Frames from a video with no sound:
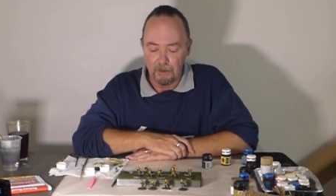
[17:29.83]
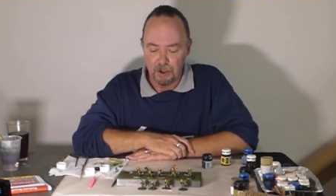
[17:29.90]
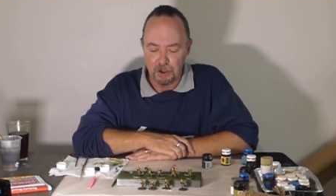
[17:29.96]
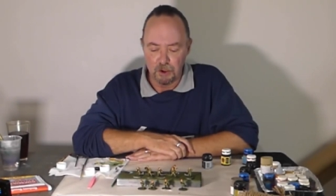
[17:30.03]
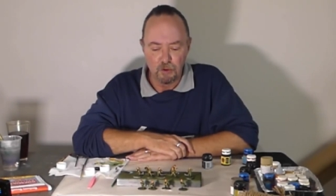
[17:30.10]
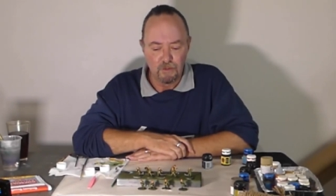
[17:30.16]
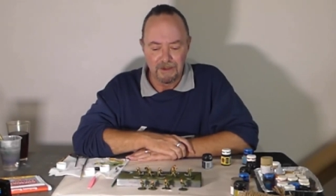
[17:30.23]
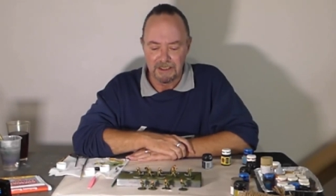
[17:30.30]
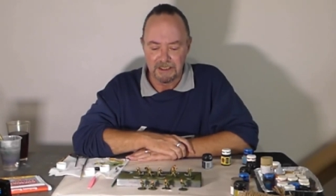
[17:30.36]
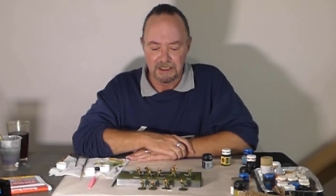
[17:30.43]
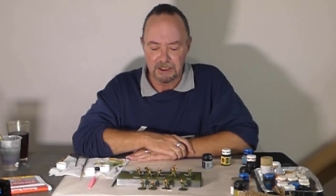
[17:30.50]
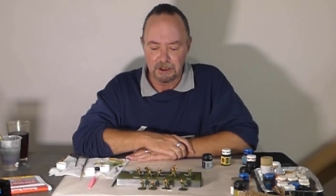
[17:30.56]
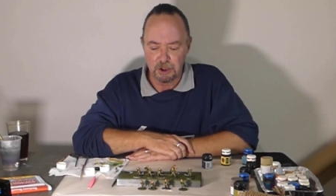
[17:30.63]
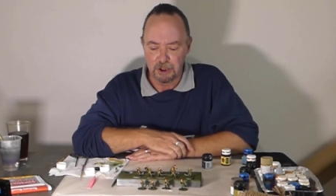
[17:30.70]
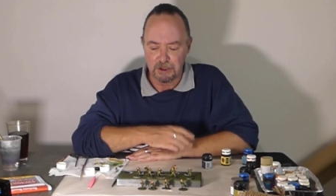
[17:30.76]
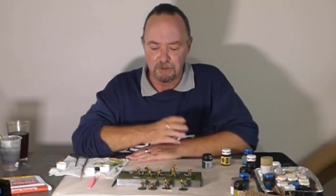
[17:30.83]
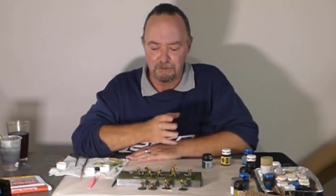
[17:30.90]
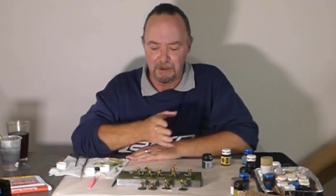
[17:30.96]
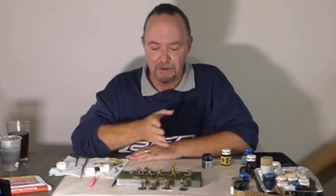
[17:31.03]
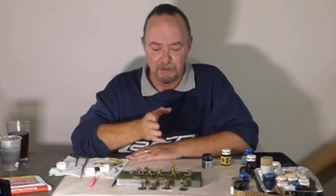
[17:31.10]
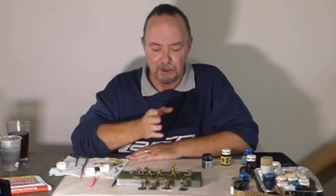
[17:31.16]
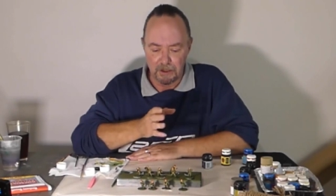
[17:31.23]
humans just
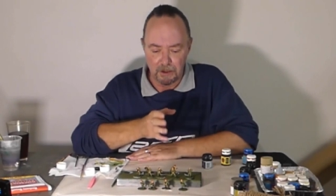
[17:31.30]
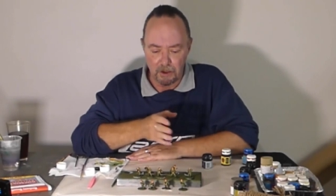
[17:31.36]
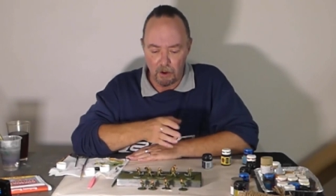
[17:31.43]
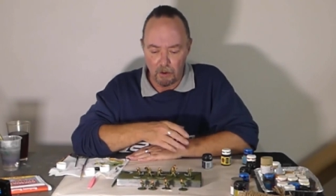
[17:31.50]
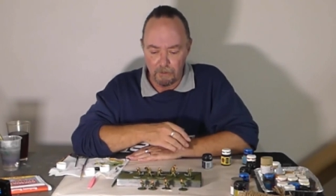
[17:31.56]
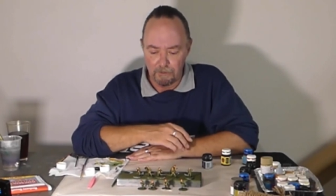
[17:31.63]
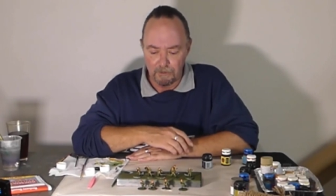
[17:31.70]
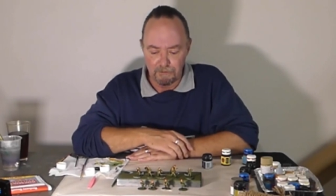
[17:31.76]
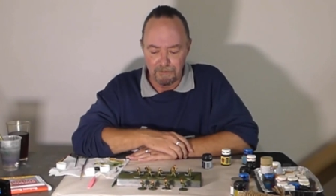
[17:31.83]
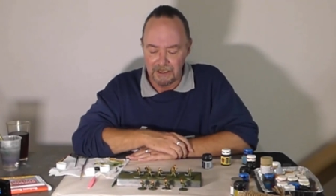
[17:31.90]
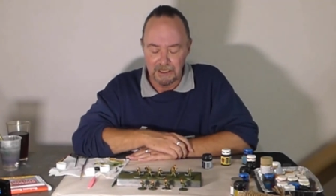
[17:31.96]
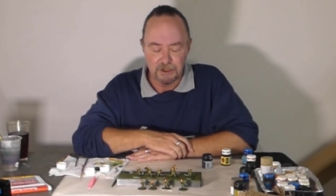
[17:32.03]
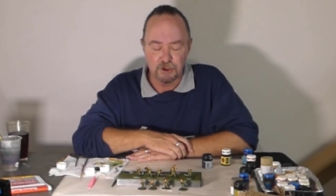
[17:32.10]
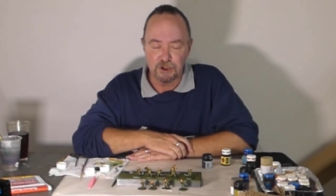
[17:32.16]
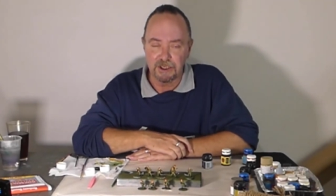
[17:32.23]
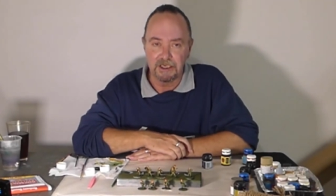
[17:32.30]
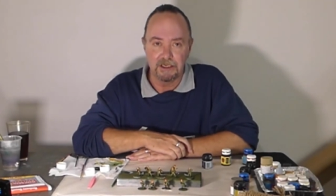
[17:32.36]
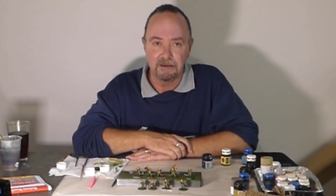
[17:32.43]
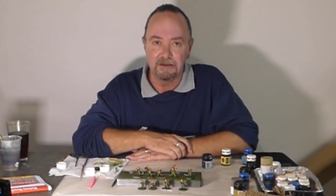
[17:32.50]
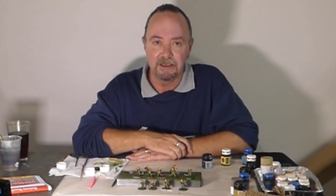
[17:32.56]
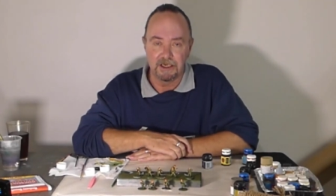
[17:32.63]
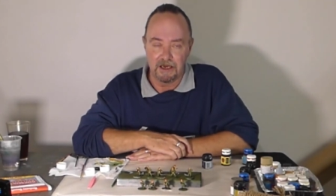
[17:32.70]
people or military
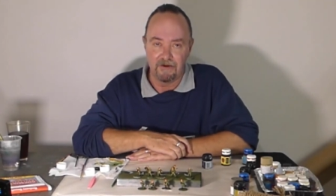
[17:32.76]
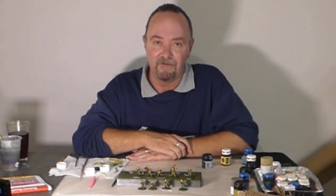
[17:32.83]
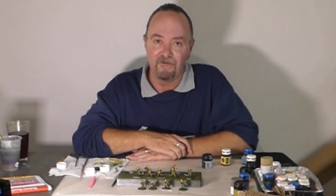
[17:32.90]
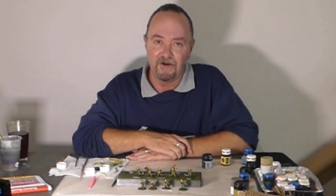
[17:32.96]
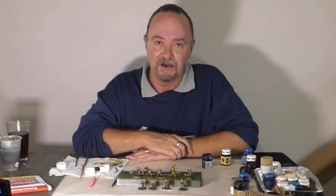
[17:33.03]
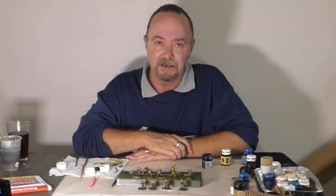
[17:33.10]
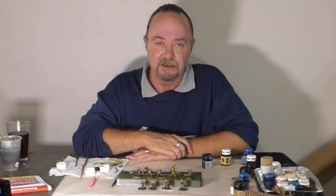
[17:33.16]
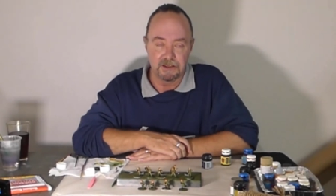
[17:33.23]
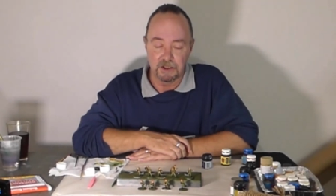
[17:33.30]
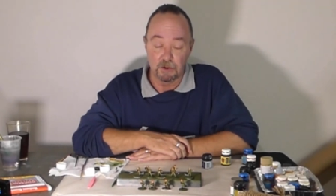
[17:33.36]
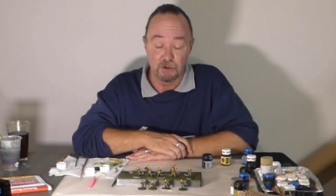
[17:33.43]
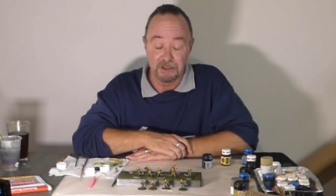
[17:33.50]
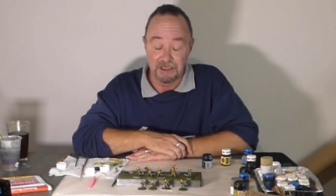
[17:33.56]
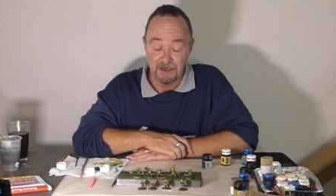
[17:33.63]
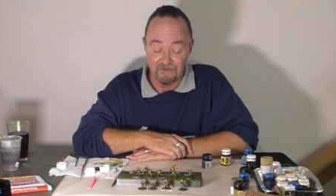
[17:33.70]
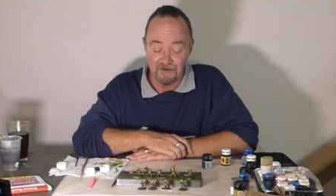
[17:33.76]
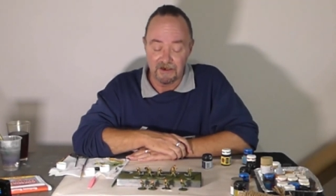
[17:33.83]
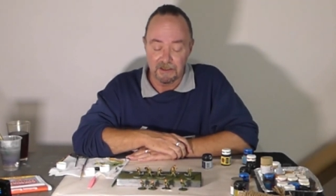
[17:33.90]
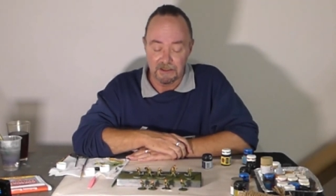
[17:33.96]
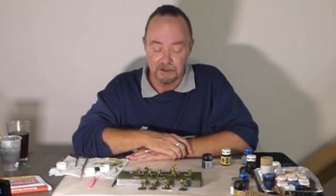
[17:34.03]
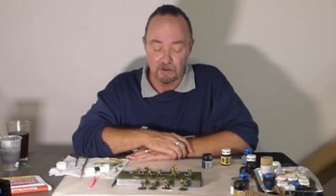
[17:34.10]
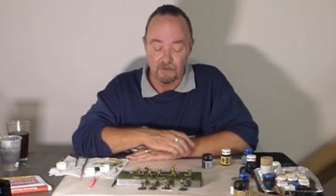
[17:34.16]
that I find so
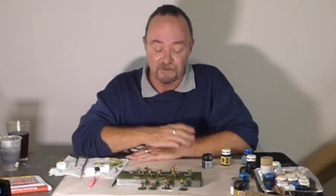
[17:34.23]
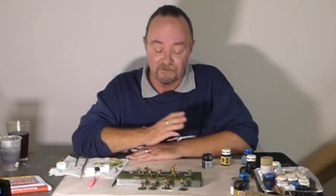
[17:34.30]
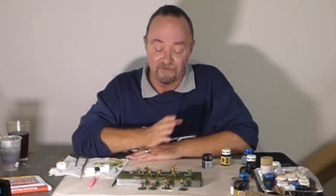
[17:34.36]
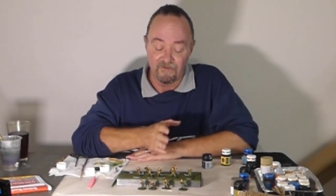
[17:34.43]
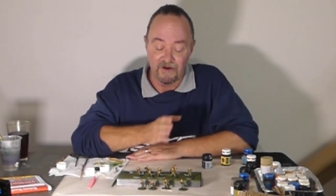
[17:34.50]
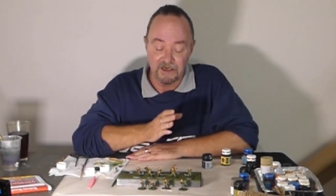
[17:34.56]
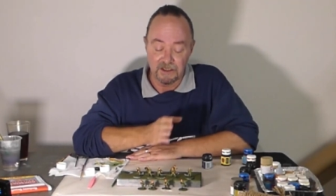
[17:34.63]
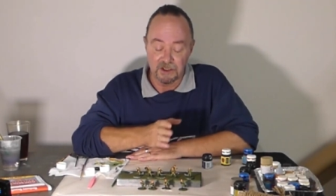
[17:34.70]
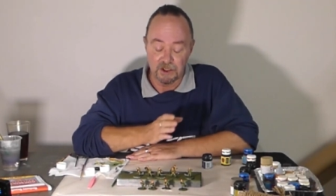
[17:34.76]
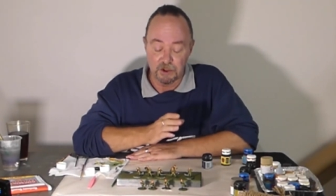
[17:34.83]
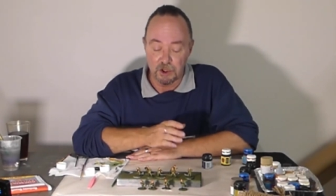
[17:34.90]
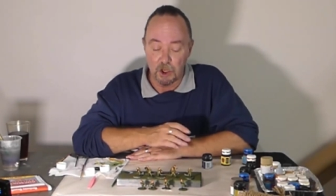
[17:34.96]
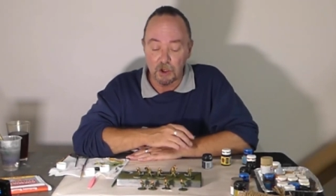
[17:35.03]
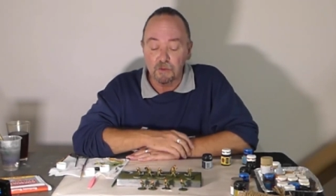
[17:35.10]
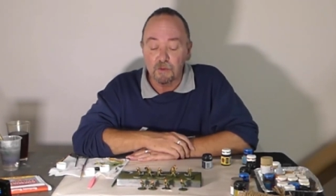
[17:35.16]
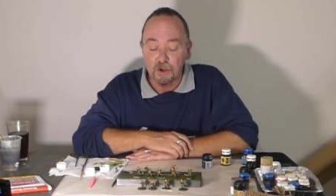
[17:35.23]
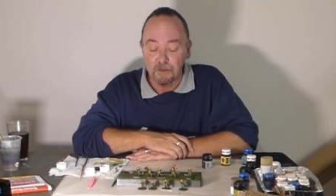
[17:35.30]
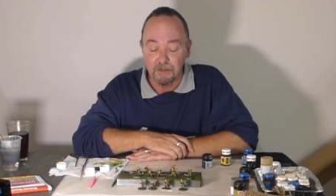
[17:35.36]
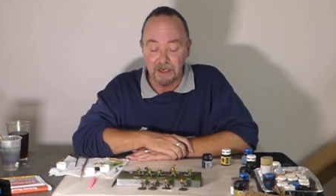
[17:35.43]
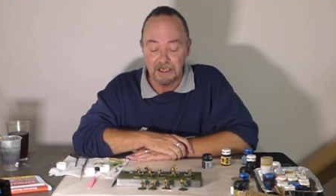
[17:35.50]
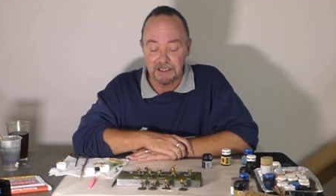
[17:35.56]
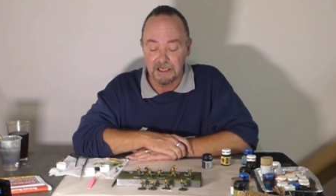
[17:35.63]
difficult or find such hard
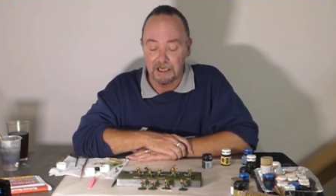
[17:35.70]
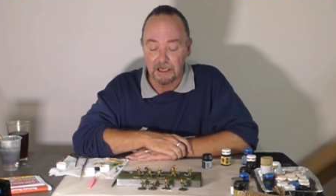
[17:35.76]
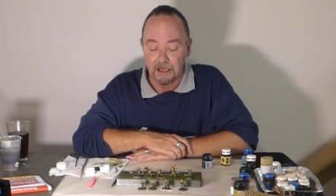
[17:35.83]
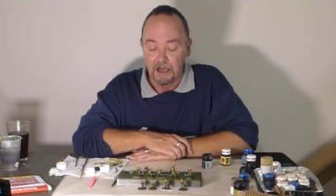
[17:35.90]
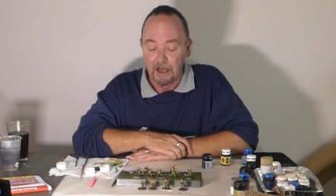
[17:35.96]
work painting